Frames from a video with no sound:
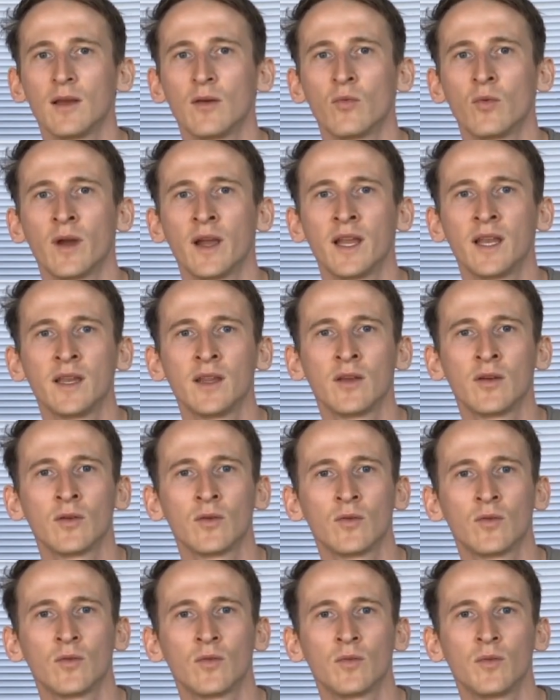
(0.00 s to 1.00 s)
when
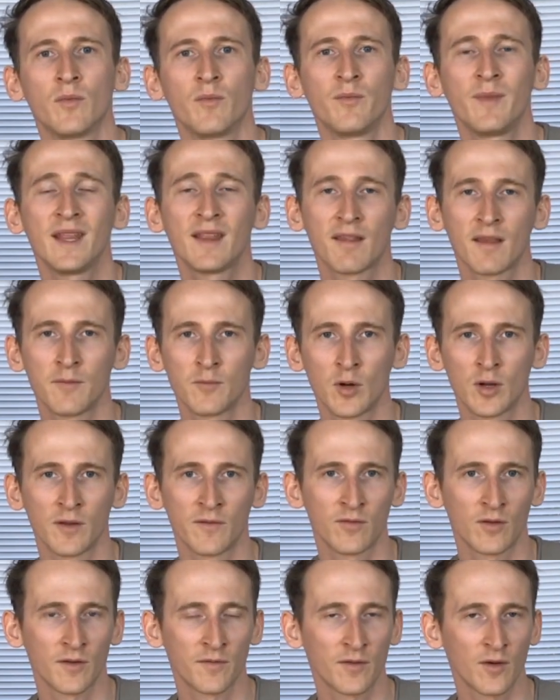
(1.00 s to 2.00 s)
you meet someone
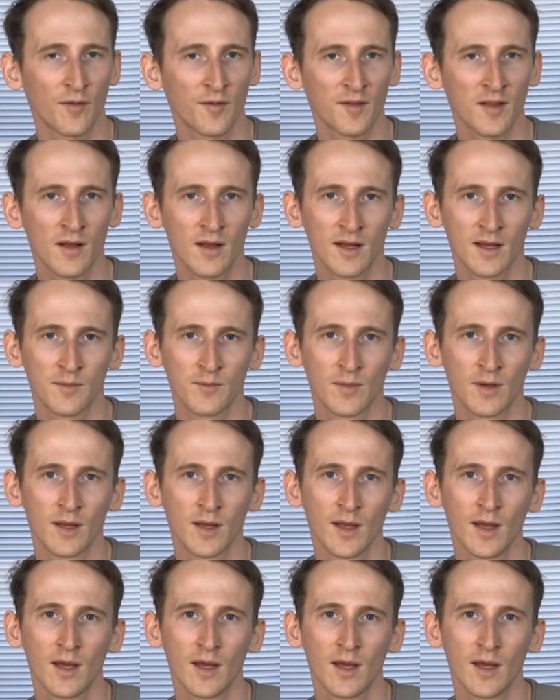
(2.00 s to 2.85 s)
for the first time,